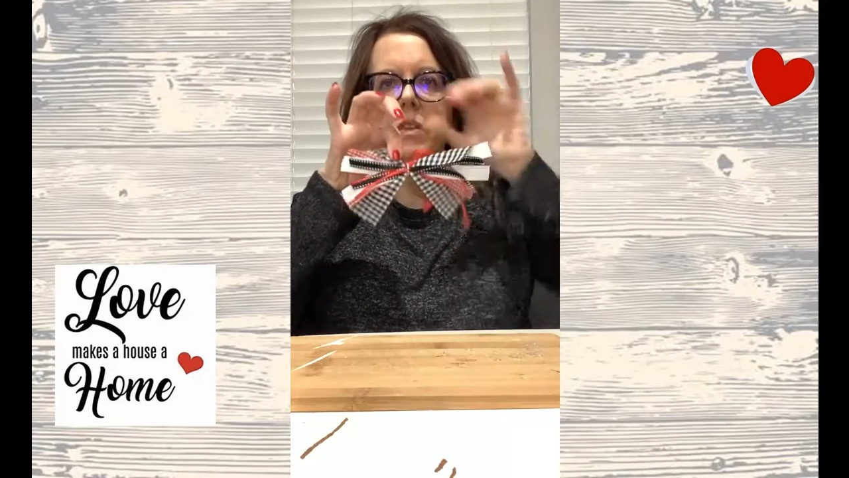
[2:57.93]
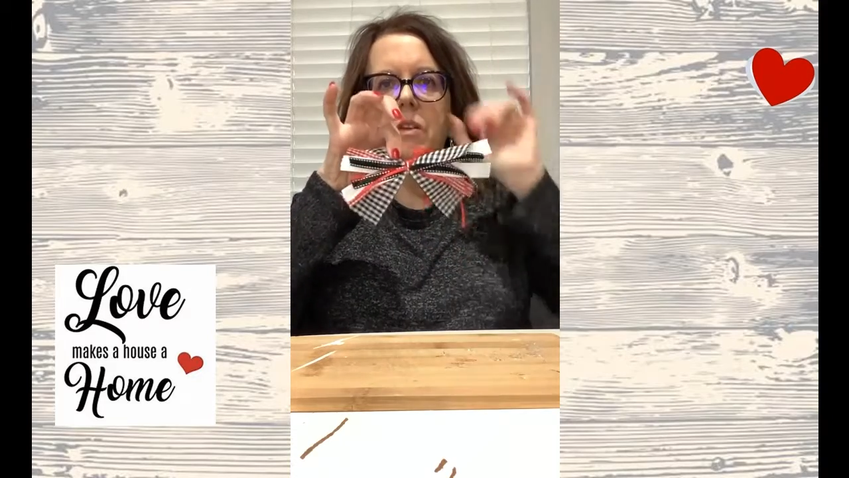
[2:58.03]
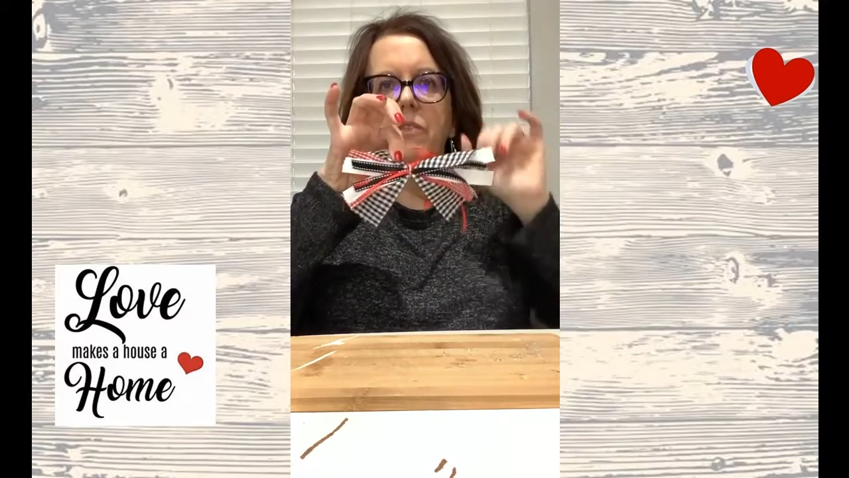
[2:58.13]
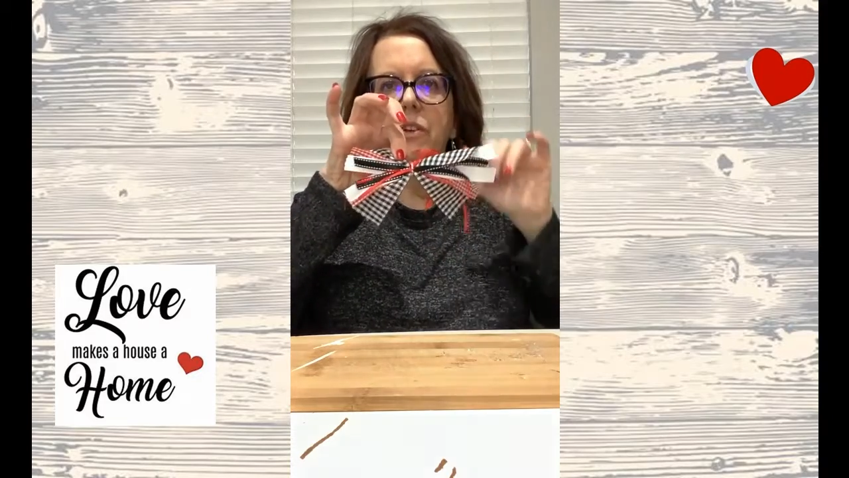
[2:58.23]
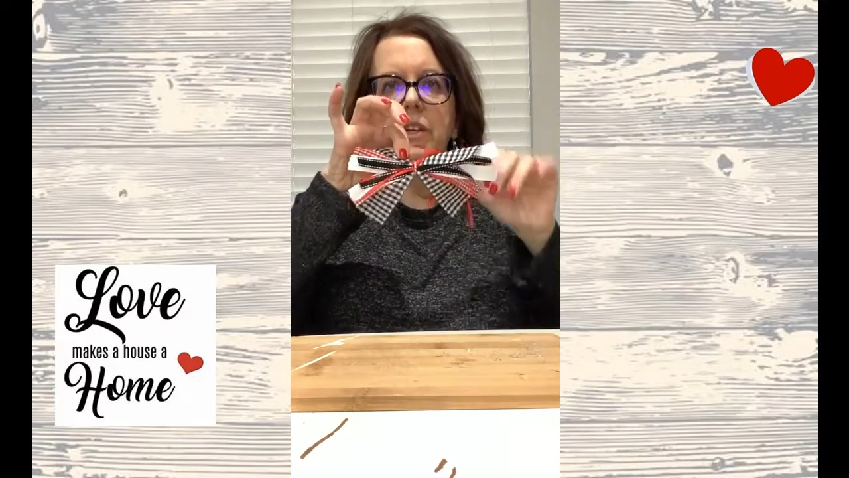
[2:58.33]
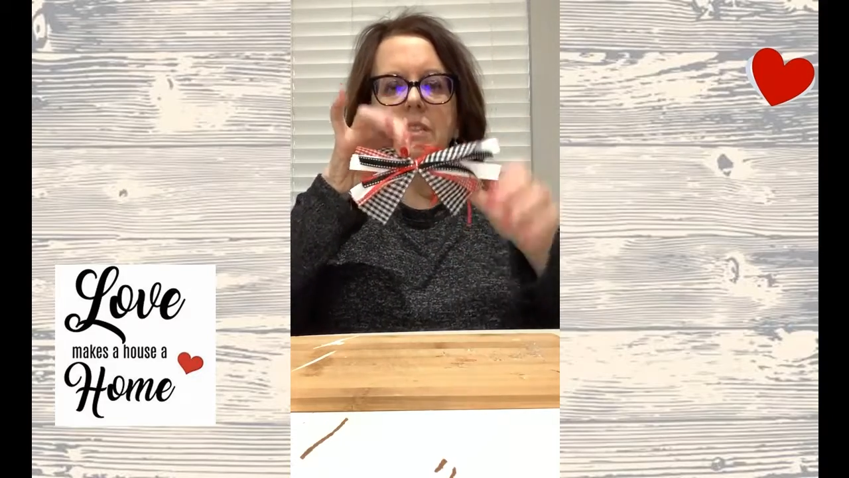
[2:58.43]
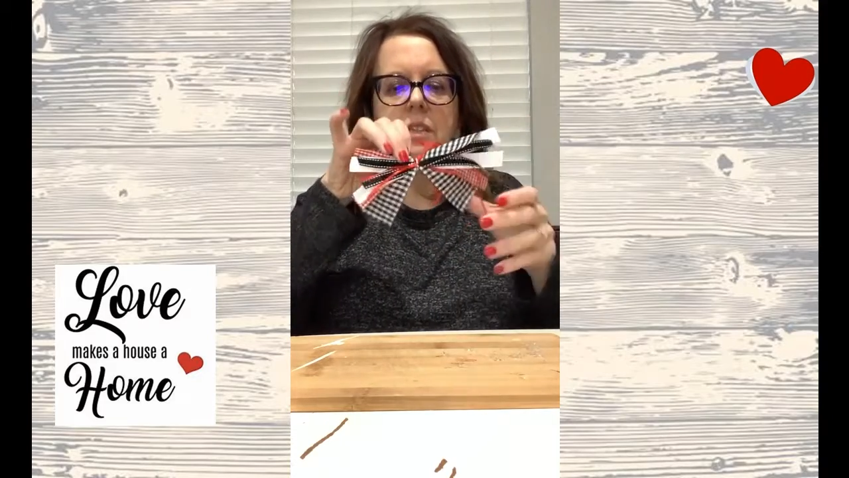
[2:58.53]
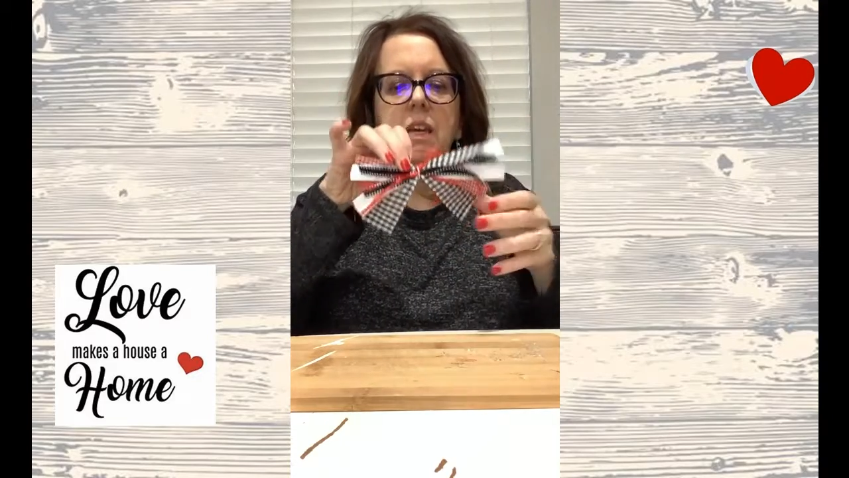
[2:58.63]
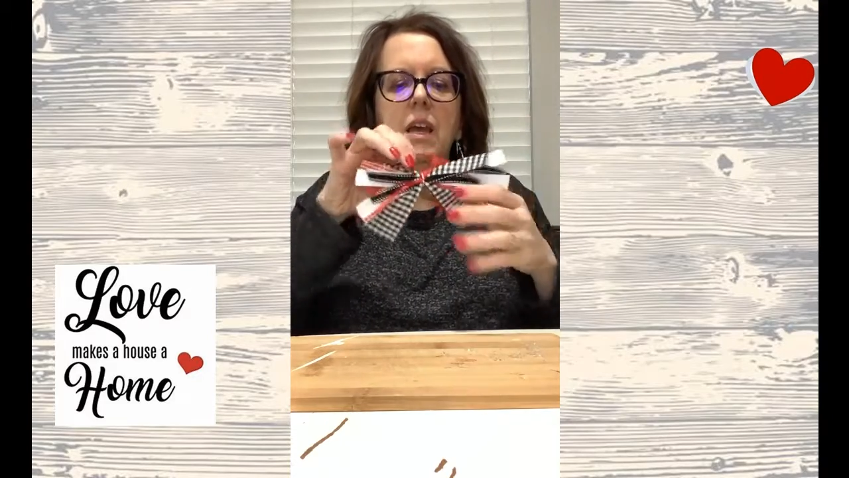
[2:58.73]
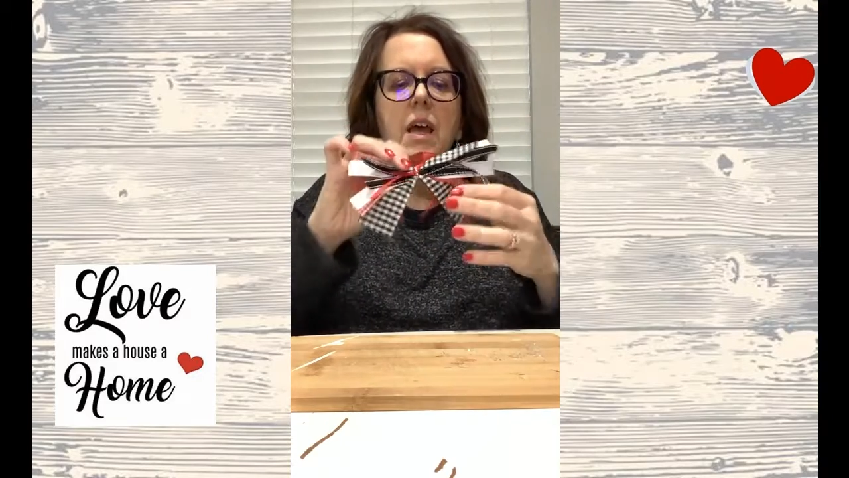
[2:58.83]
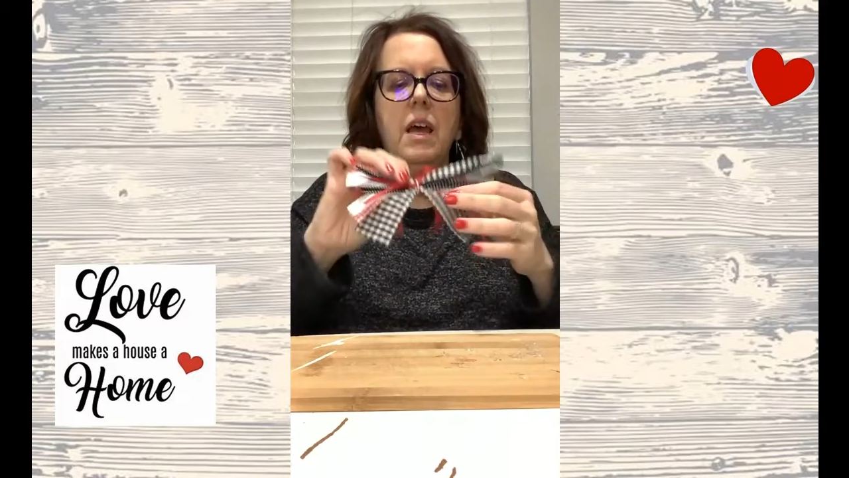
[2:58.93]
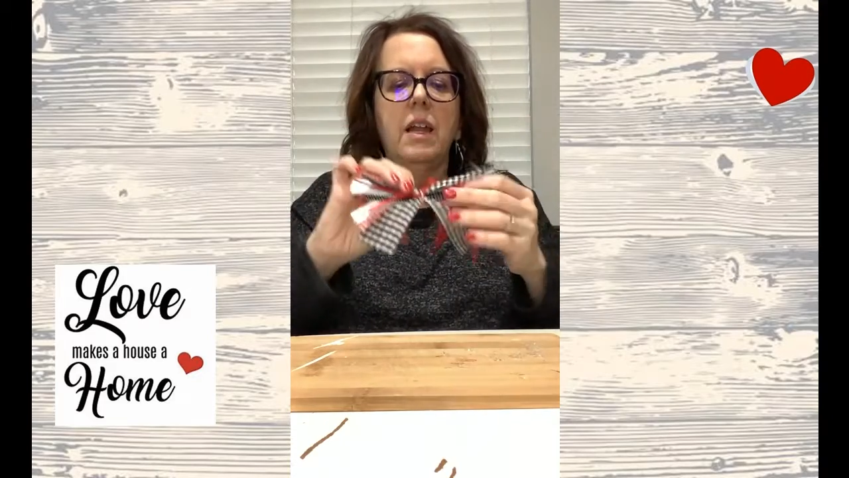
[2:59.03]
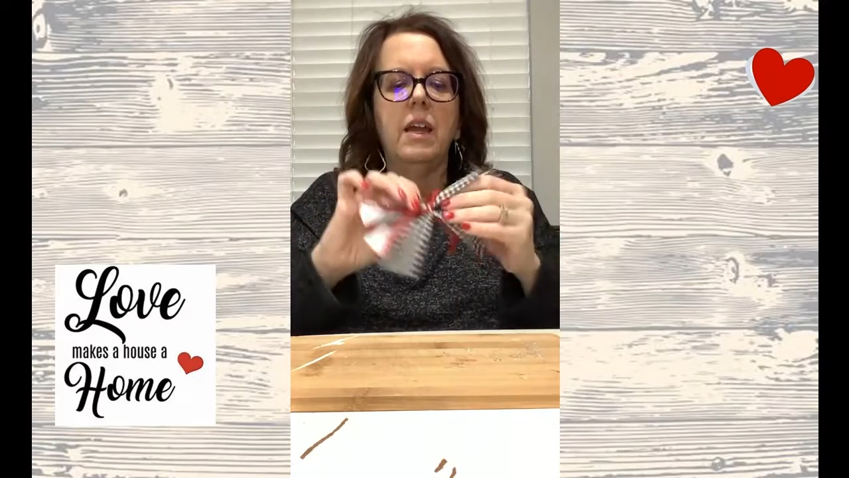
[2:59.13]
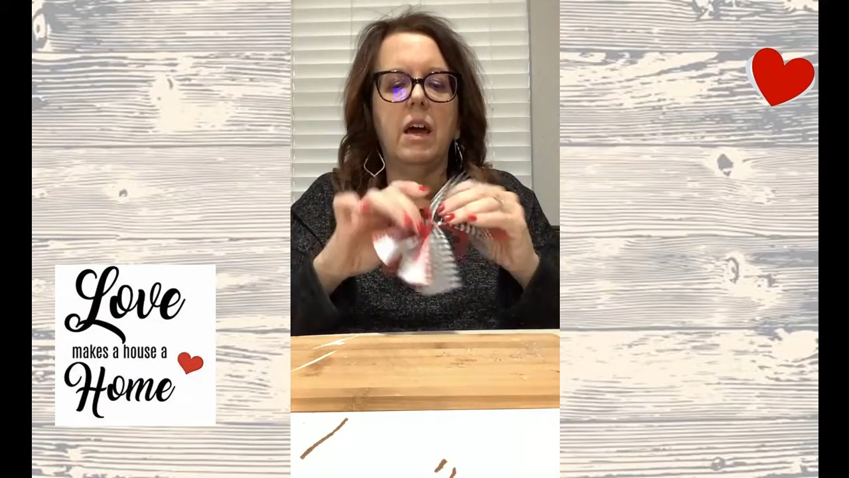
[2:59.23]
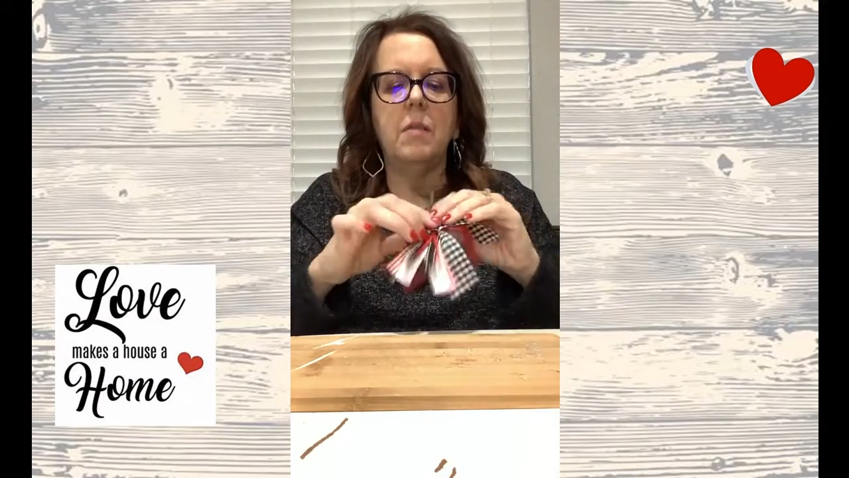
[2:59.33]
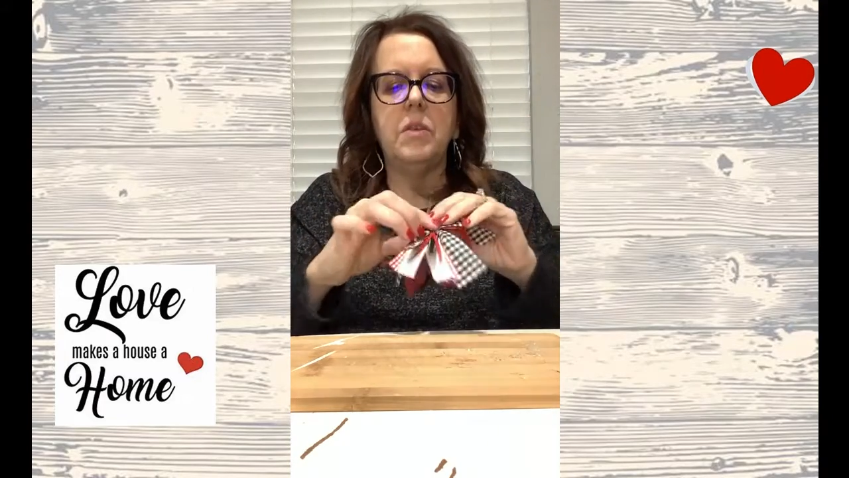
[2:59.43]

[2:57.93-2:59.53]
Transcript: Hope you can see. Now I'm